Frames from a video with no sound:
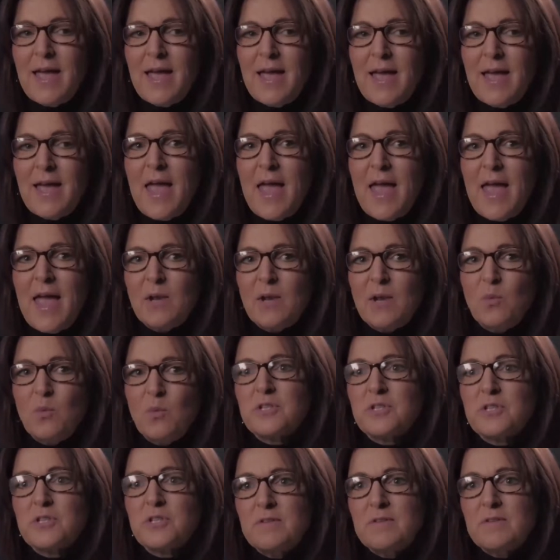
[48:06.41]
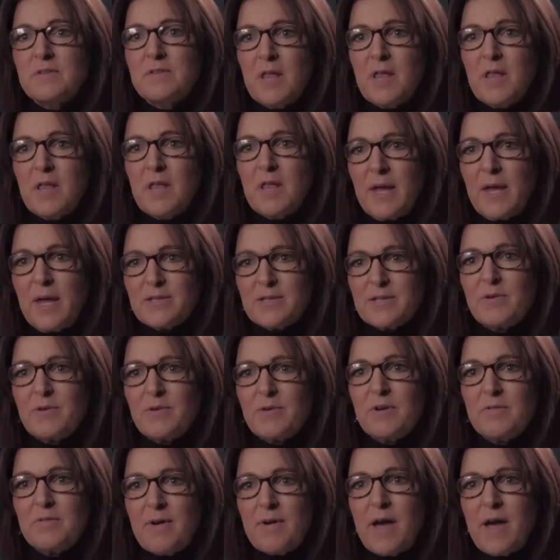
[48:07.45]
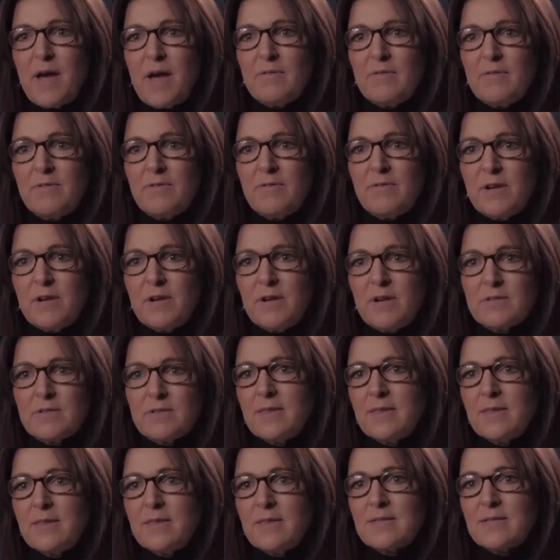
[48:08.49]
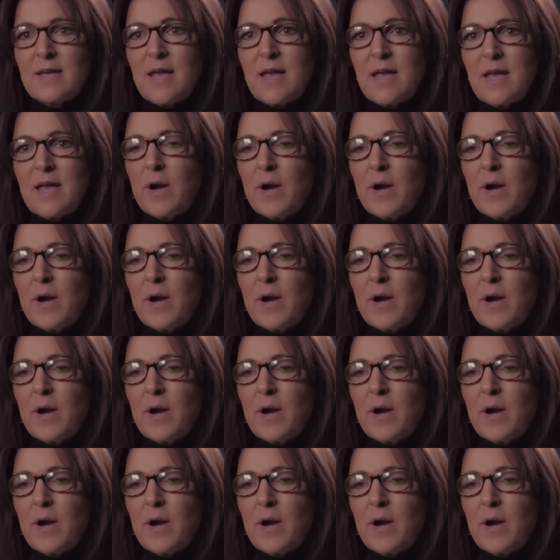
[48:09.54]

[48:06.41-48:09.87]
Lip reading: And will she develop a cancer in 5 years? And that's again